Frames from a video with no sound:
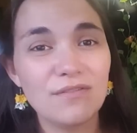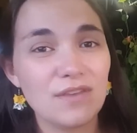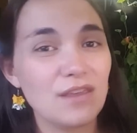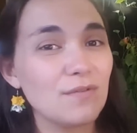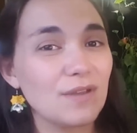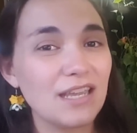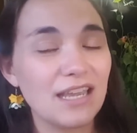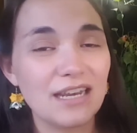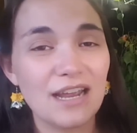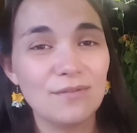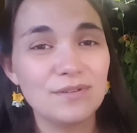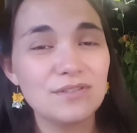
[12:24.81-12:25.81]
of iwi, and
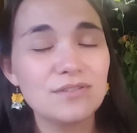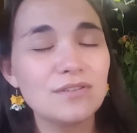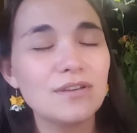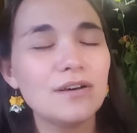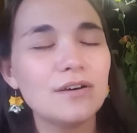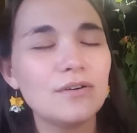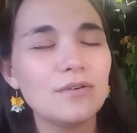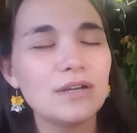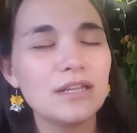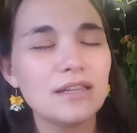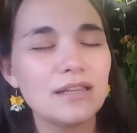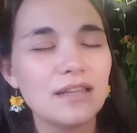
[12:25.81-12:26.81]
I was so
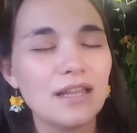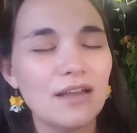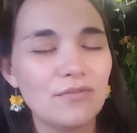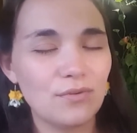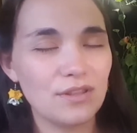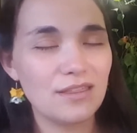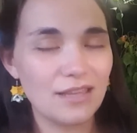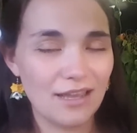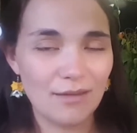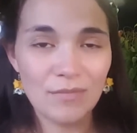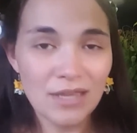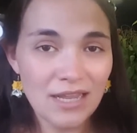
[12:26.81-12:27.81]
in love with
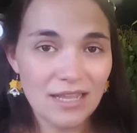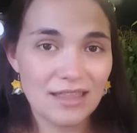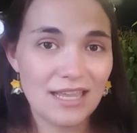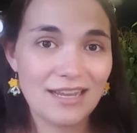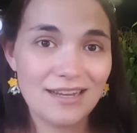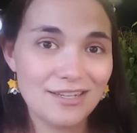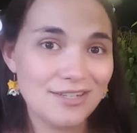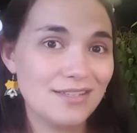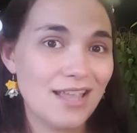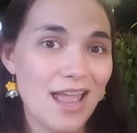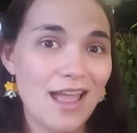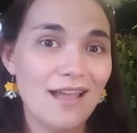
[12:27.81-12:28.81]
them. They
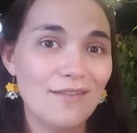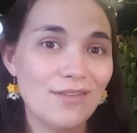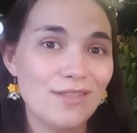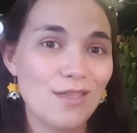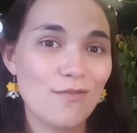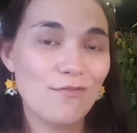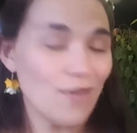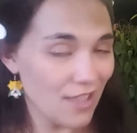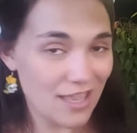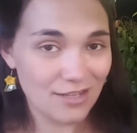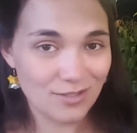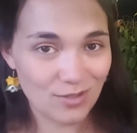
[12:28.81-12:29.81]
just have the
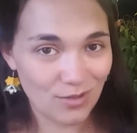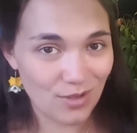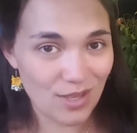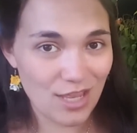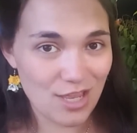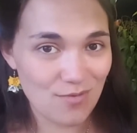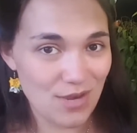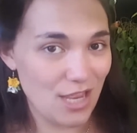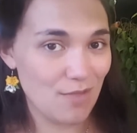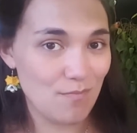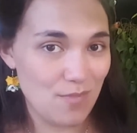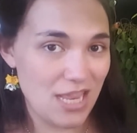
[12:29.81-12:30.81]
funkiest looking
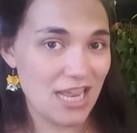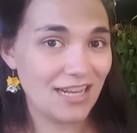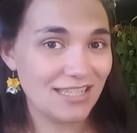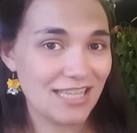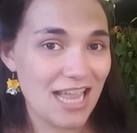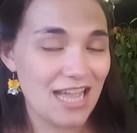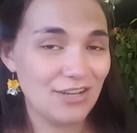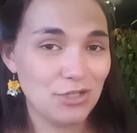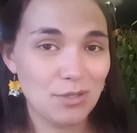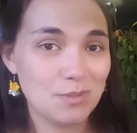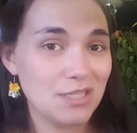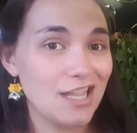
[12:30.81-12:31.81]
unique beaks, and
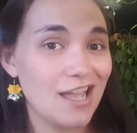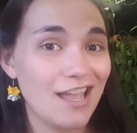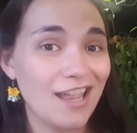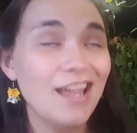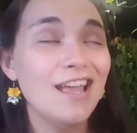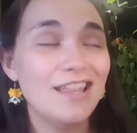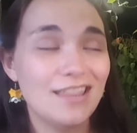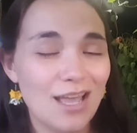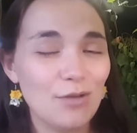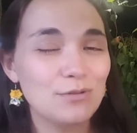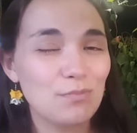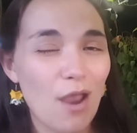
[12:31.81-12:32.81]
Chips and I,
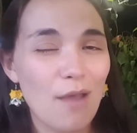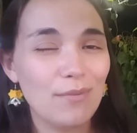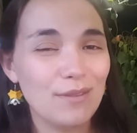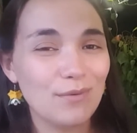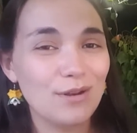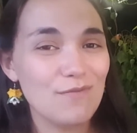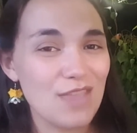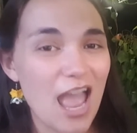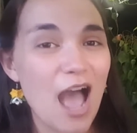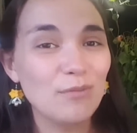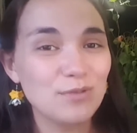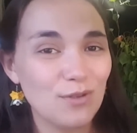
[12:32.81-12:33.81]
that was probably one of the
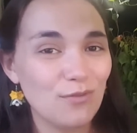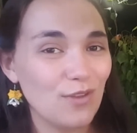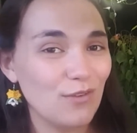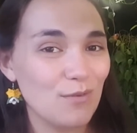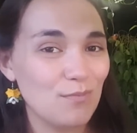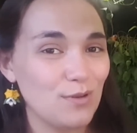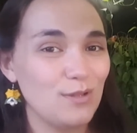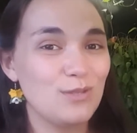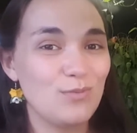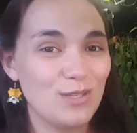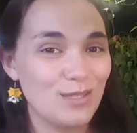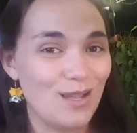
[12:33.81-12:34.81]
absolute favorite birds
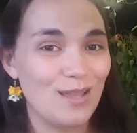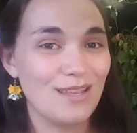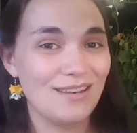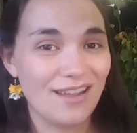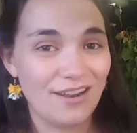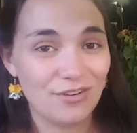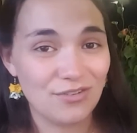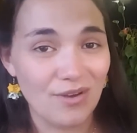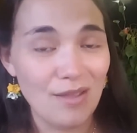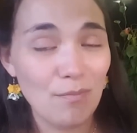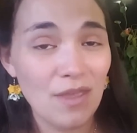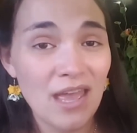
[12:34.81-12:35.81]
we saw the entire
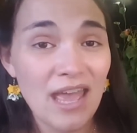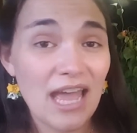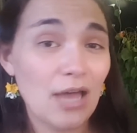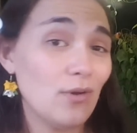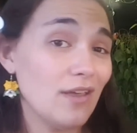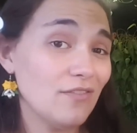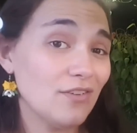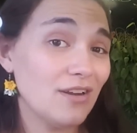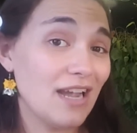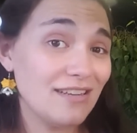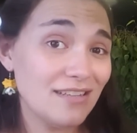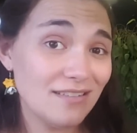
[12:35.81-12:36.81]
trip. However,
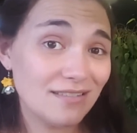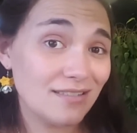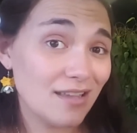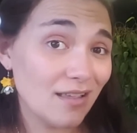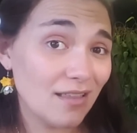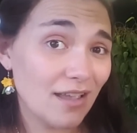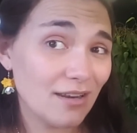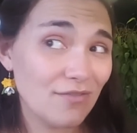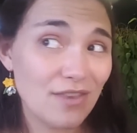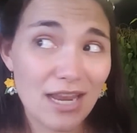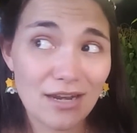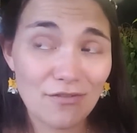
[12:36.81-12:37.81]
I didn't see a lot
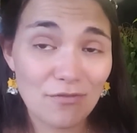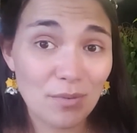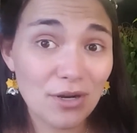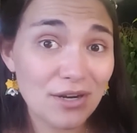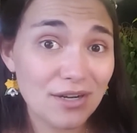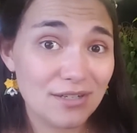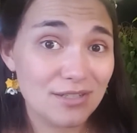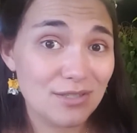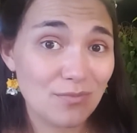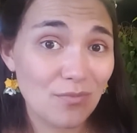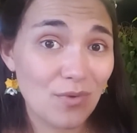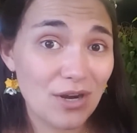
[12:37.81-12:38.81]
of native
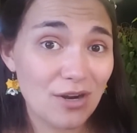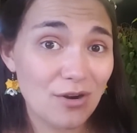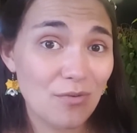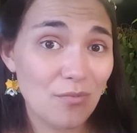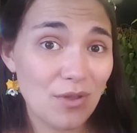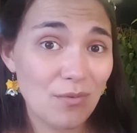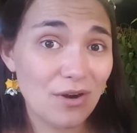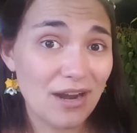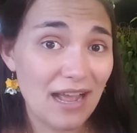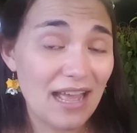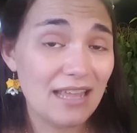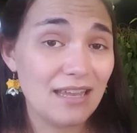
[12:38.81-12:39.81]
birds where we were
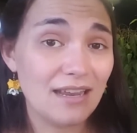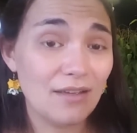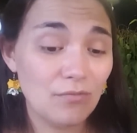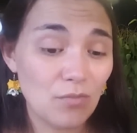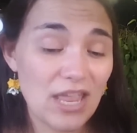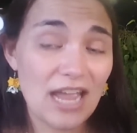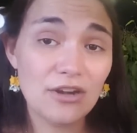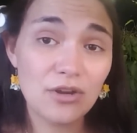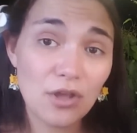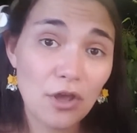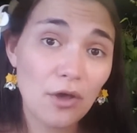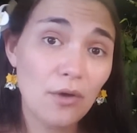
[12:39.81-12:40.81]
at, and we had
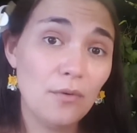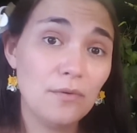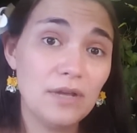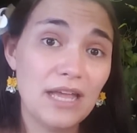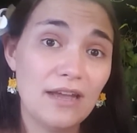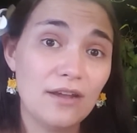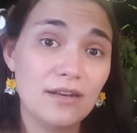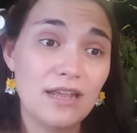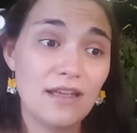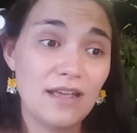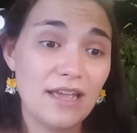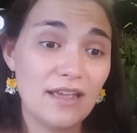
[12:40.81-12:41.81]
to go on
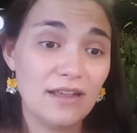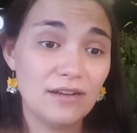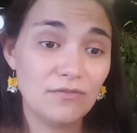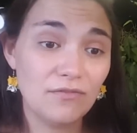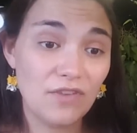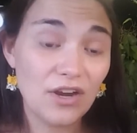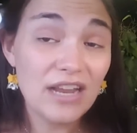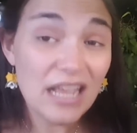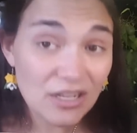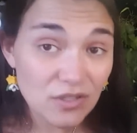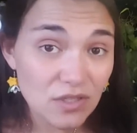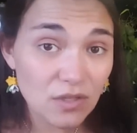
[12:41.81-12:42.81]
a very
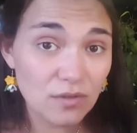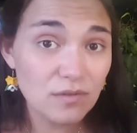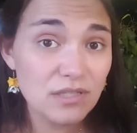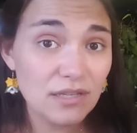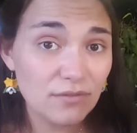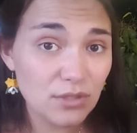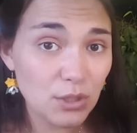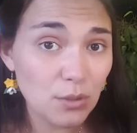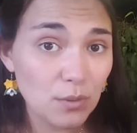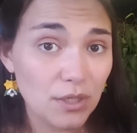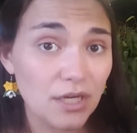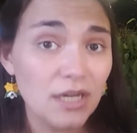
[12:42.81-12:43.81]
exclusive
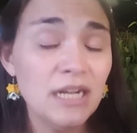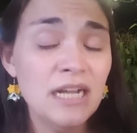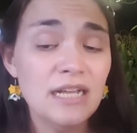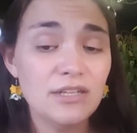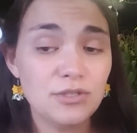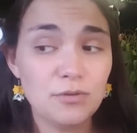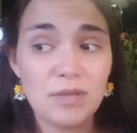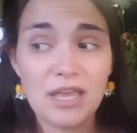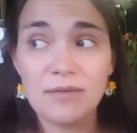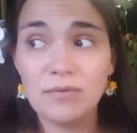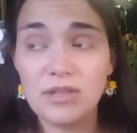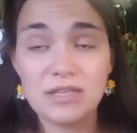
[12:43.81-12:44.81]
tour to be
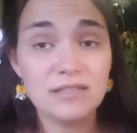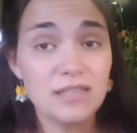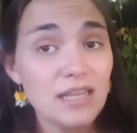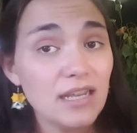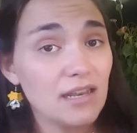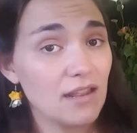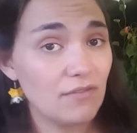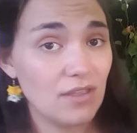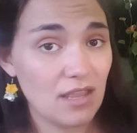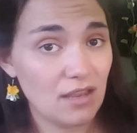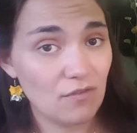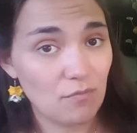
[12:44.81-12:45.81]
able to see any of the
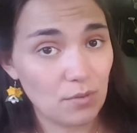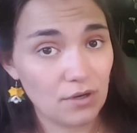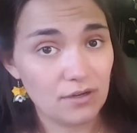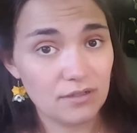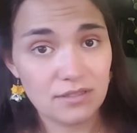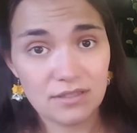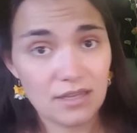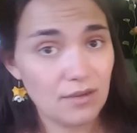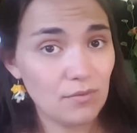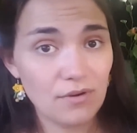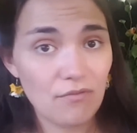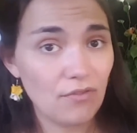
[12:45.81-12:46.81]
native birds. They
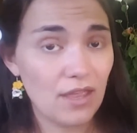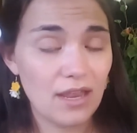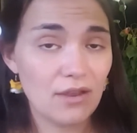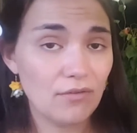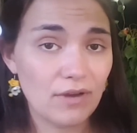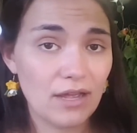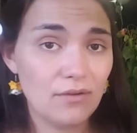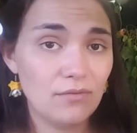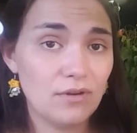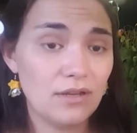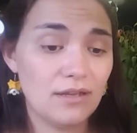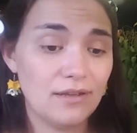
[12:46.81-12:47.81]
weren't flying
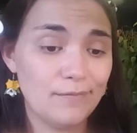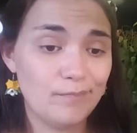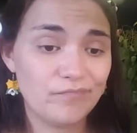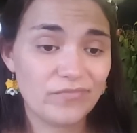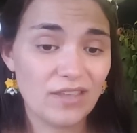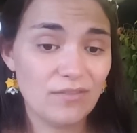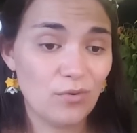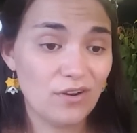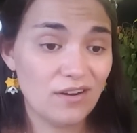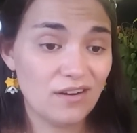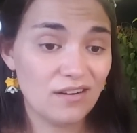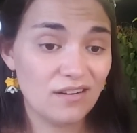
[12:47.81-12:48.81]
around um,
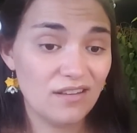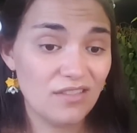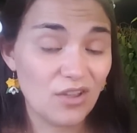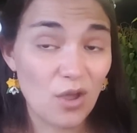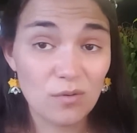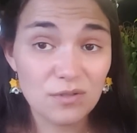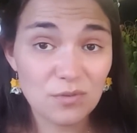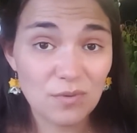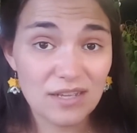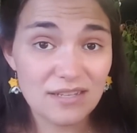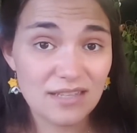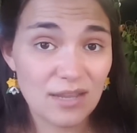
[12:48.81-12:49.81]
where the coast
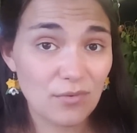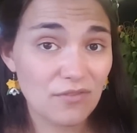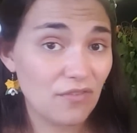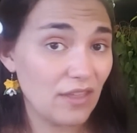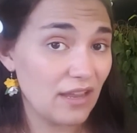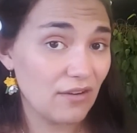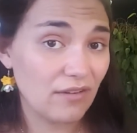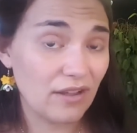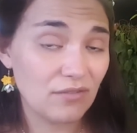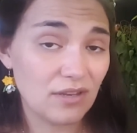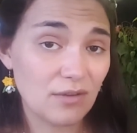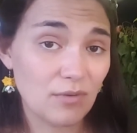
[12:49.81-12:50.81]
was. They weren't flying
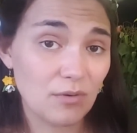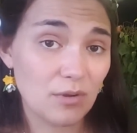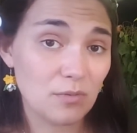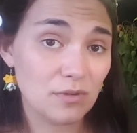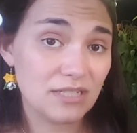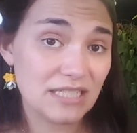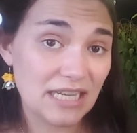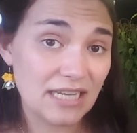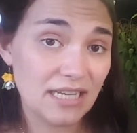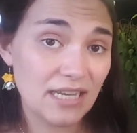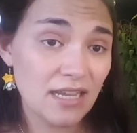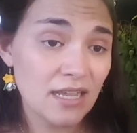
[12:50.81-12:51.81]
around anywhere we were
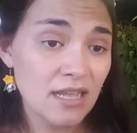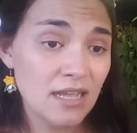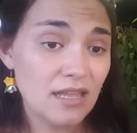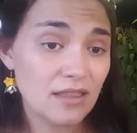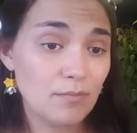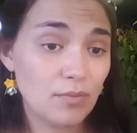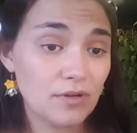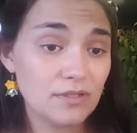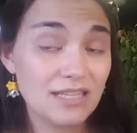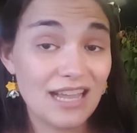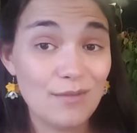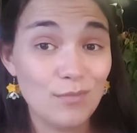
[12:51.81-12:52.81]
staying. The
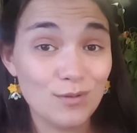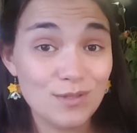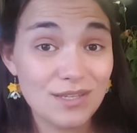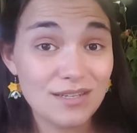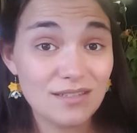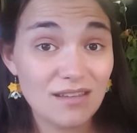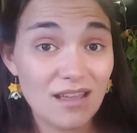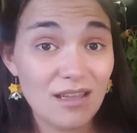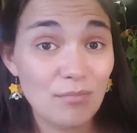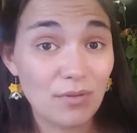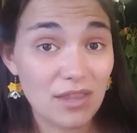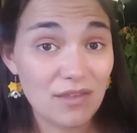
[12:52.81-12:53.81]
birds that I mostly saw,
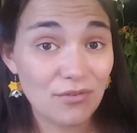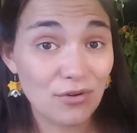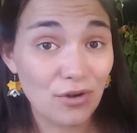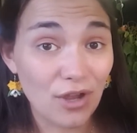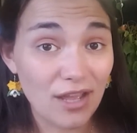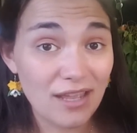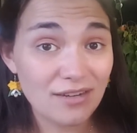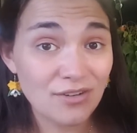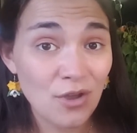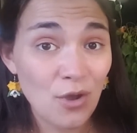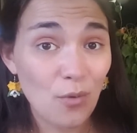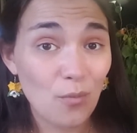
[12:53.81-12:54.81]
believe it or not,
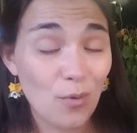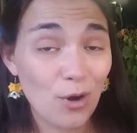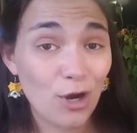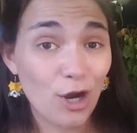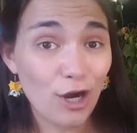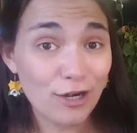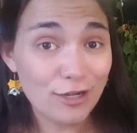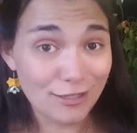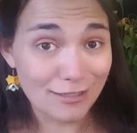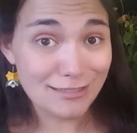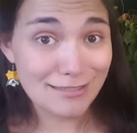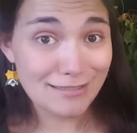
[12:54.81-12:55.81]
were
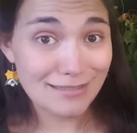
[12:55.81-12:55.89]
cardinals.